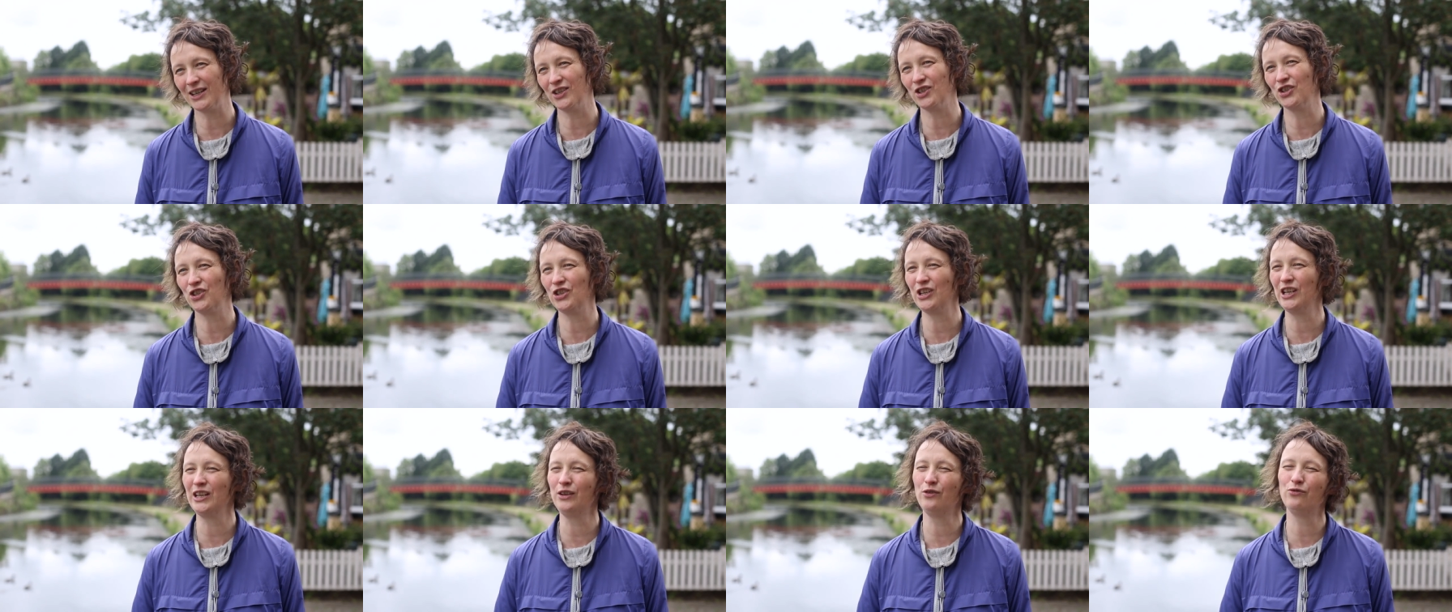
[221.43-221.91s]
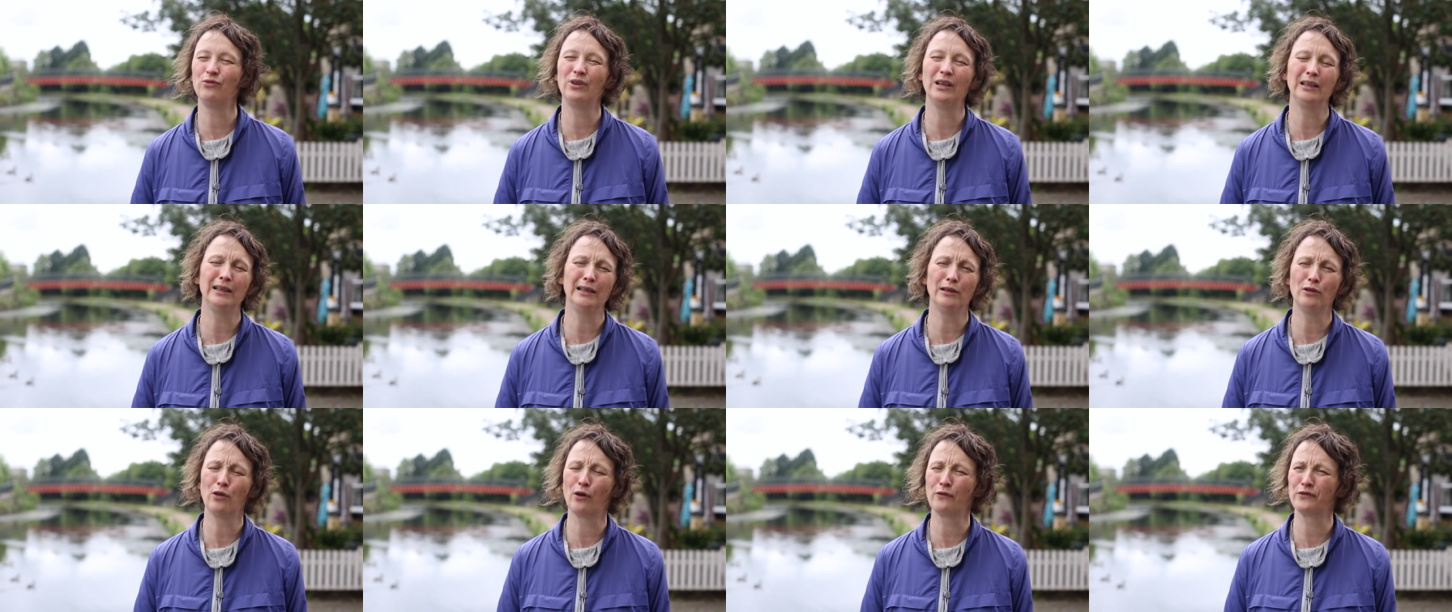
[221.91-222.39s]
and she really
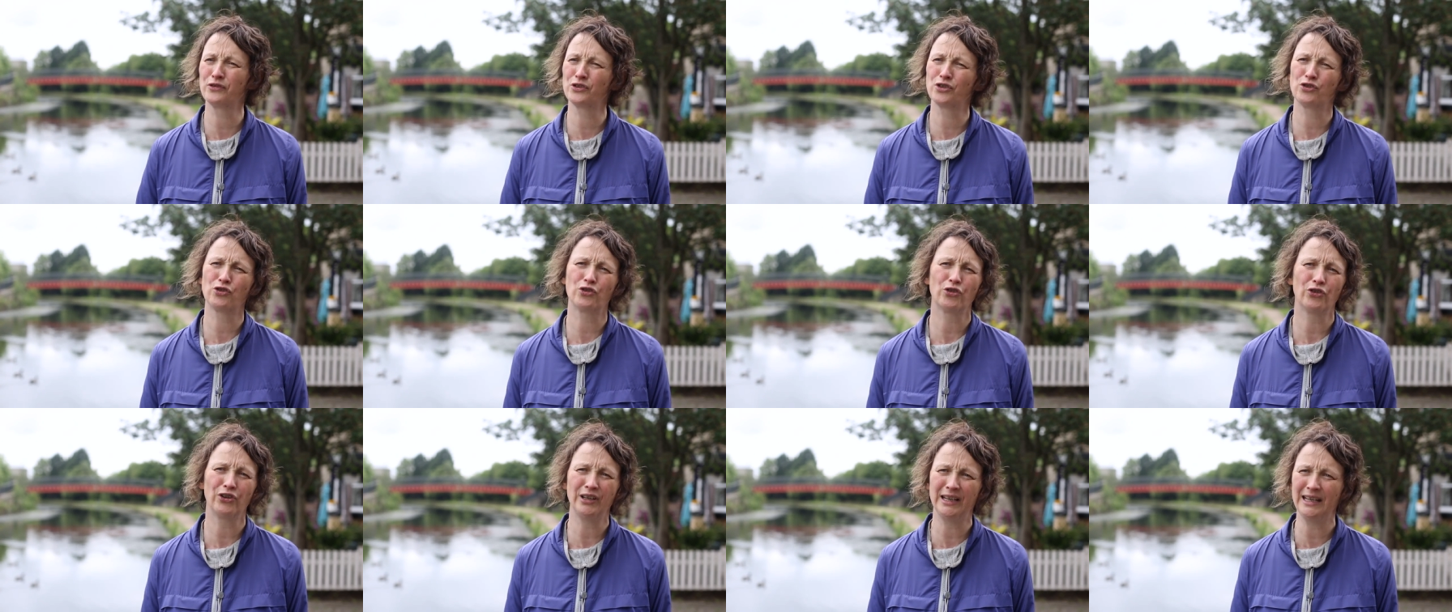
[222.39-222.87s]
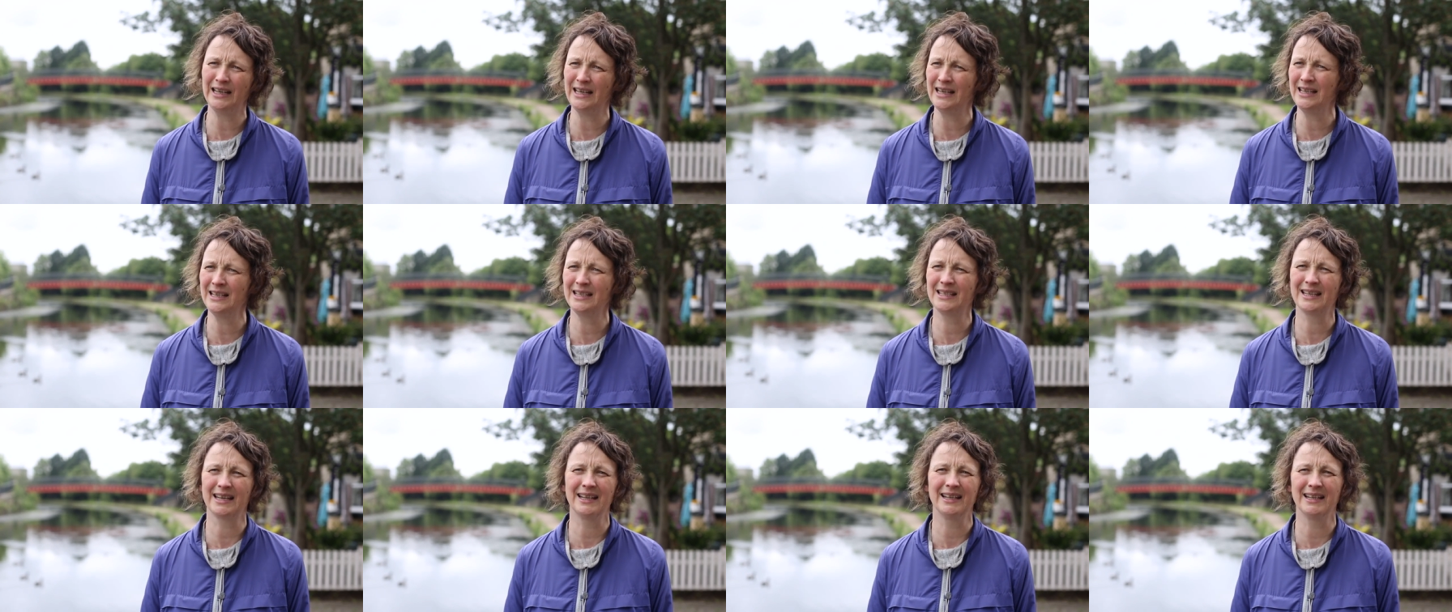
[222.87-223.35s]
loves
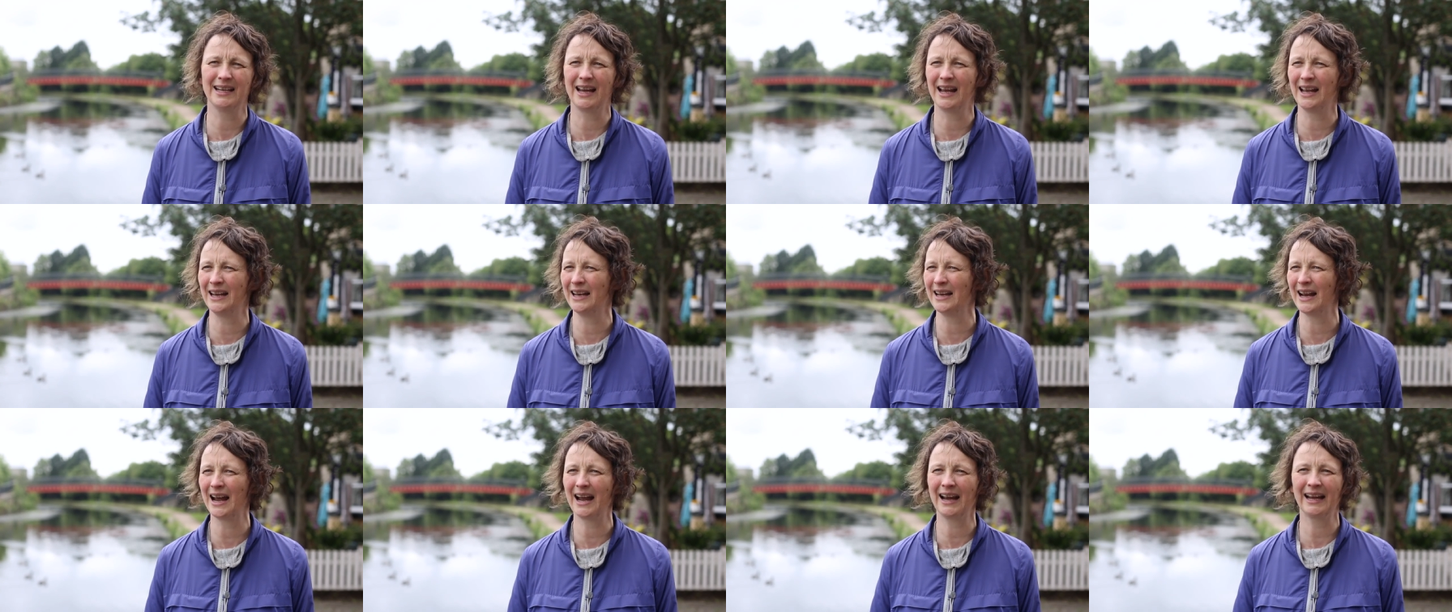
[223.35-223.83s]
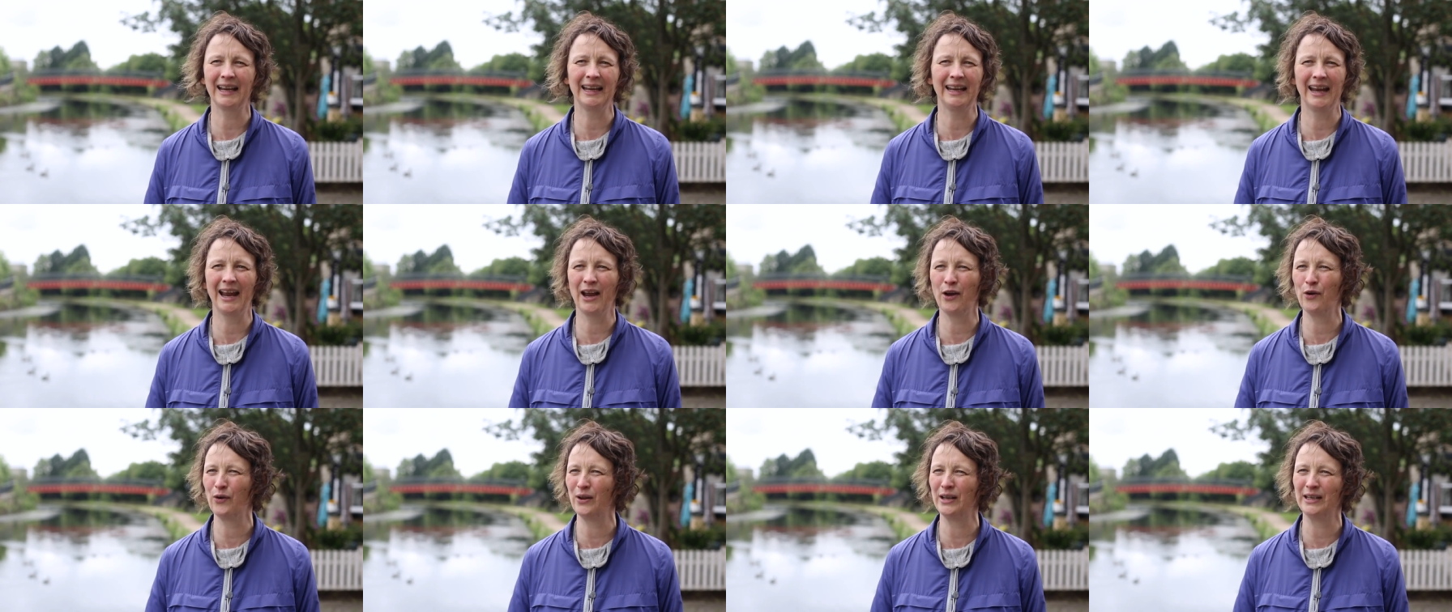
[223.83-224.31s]
trees and
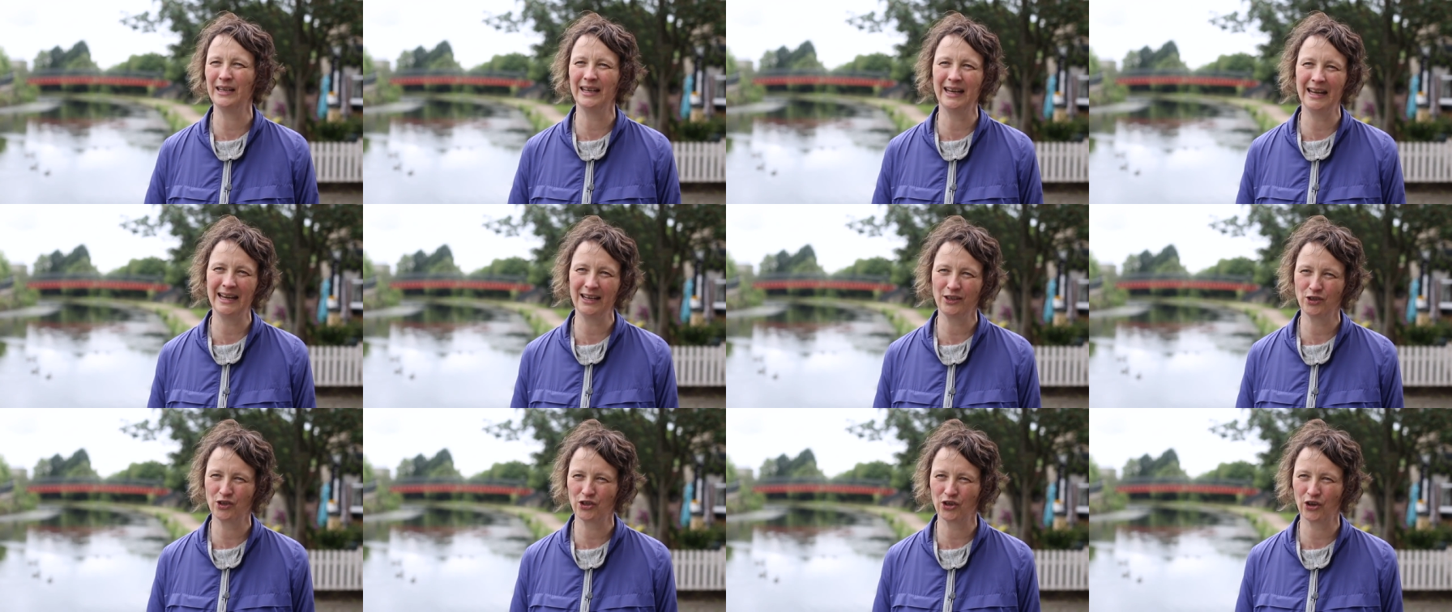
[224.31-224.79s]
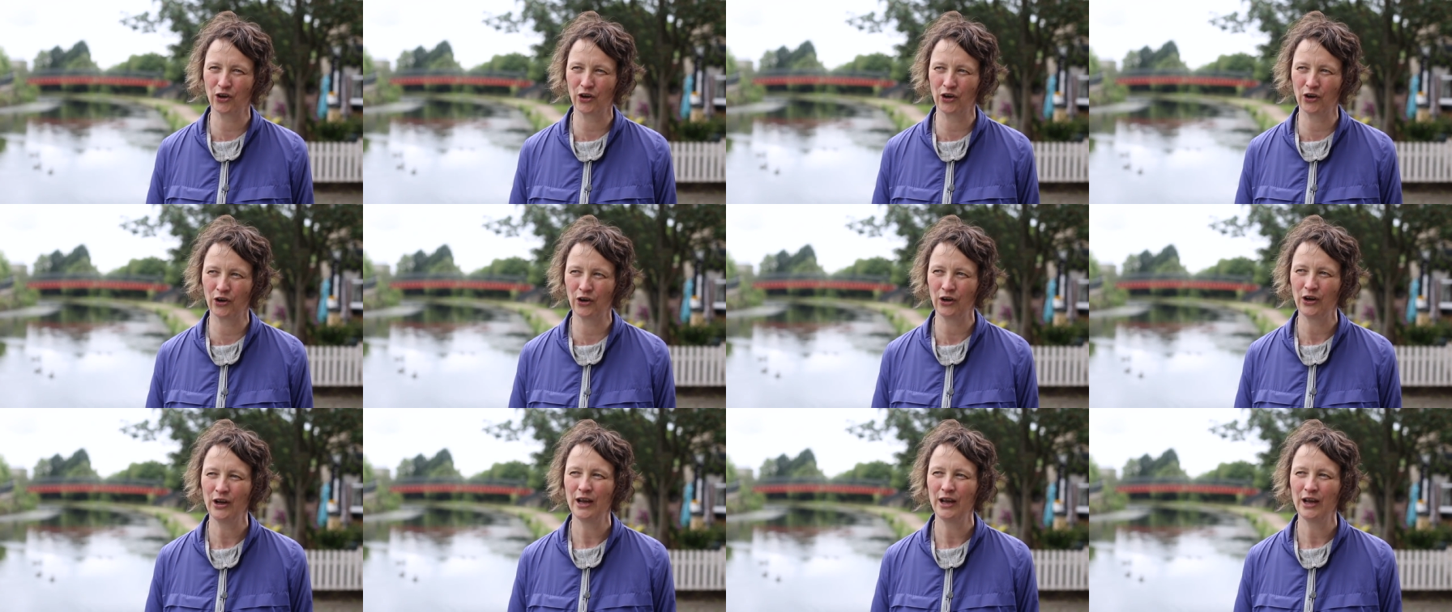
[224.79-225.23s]
hanging out in nature.